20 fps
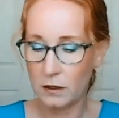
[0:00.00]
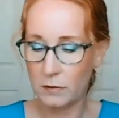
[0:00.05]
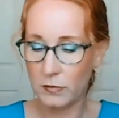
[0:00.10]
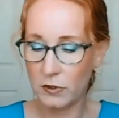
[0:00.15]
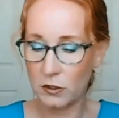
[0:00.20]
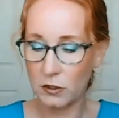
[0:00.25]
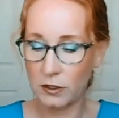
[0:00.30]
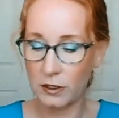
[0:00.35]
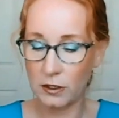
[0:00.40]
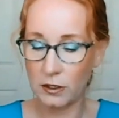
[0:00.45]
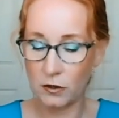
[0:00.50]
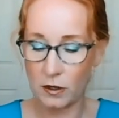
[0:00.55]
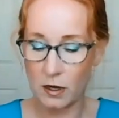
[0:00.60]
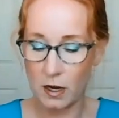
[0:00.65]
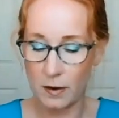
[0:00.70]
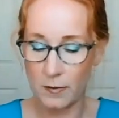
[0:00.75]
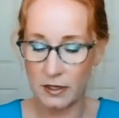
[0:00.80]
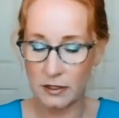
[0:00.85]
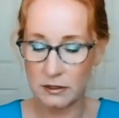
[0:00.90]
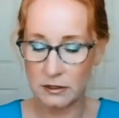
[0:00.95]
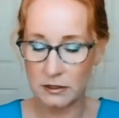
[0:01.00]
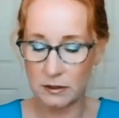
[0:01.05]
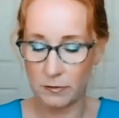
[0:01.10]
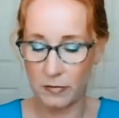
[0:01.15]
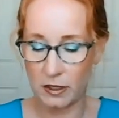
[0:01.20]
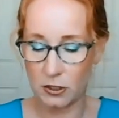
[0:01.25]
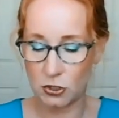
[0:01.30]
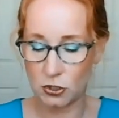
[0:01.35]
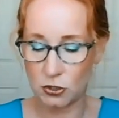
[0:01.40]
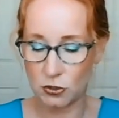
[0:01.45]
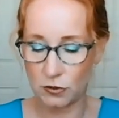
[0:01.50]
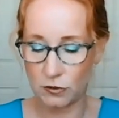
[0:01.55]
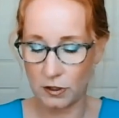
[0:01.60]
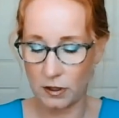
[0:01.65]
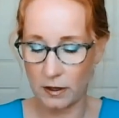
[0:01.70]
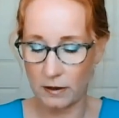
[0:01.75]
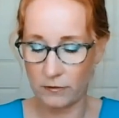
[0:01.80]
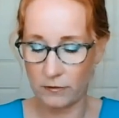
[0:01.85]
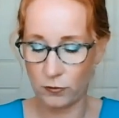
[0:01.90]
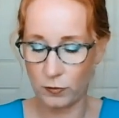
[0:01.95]
Let me look at your comments and make sure
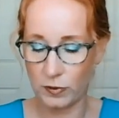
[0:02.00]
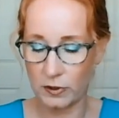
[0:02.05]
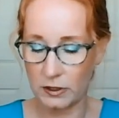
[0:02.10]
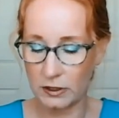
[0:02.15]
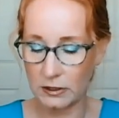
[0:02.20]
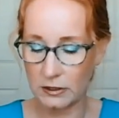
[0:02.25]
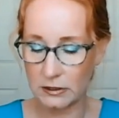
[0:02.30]
that everybody